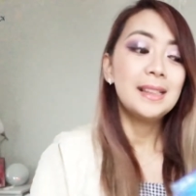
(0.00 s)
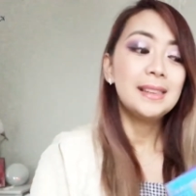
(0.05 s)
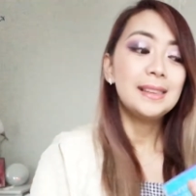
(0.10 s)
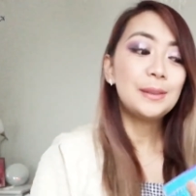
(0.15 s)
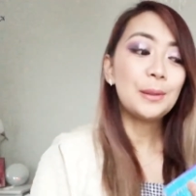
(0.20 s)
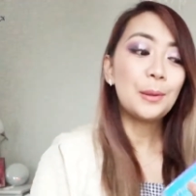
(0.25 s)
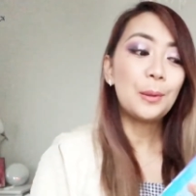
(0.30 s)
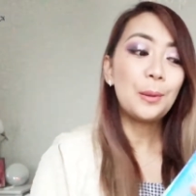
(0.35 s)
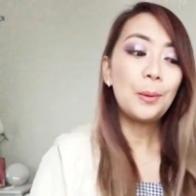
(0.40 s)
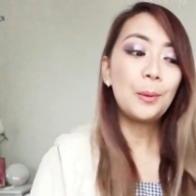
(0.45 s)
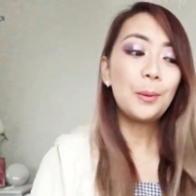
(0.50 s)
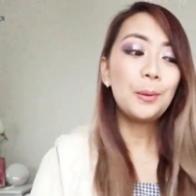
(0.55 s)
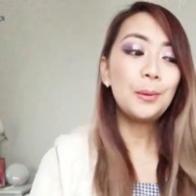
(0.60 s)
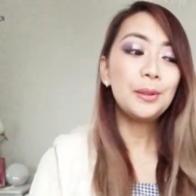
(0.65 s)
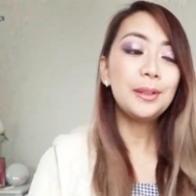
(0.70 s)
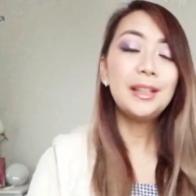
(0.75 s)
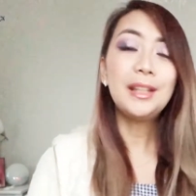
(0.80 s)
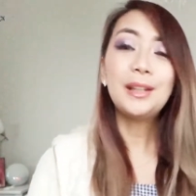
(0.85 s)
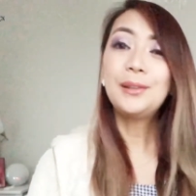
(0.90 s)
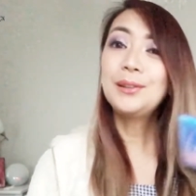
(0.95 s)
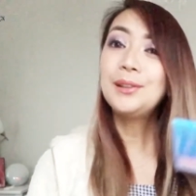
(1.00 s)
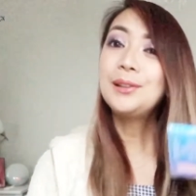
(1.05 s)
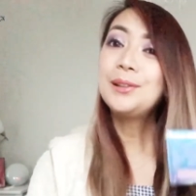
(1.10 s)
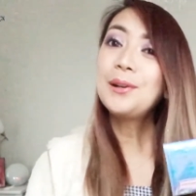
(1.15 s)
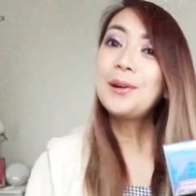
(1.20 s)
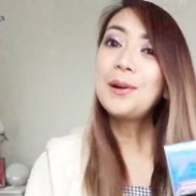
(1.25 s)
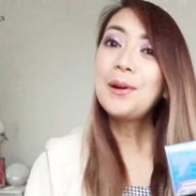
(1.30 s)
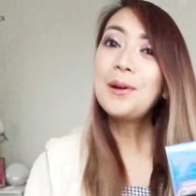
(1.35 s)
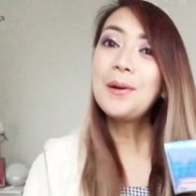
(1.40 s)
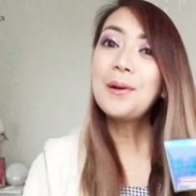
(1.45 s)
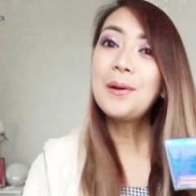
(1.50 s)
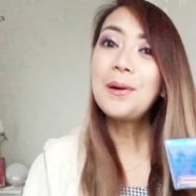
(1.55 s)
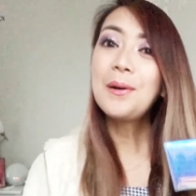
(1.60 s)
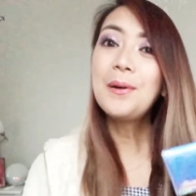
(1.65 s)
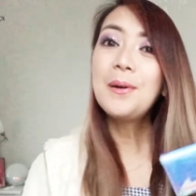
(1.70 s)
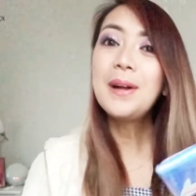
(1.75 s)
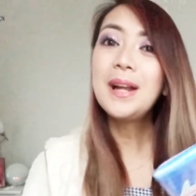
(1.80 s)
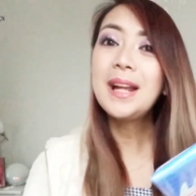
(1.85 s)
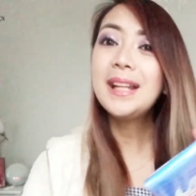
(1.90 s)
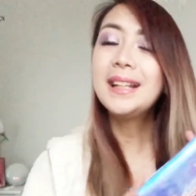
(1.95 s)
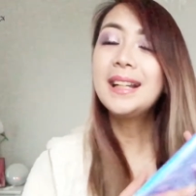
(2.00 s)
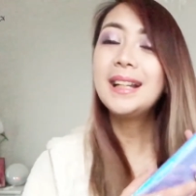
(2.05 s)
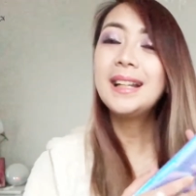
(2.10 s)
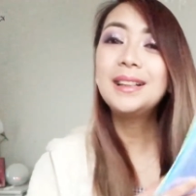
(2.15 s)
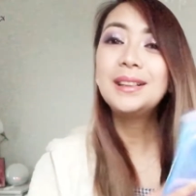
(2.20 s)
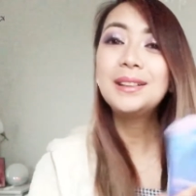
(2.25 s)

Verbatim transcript: so there you go and uh,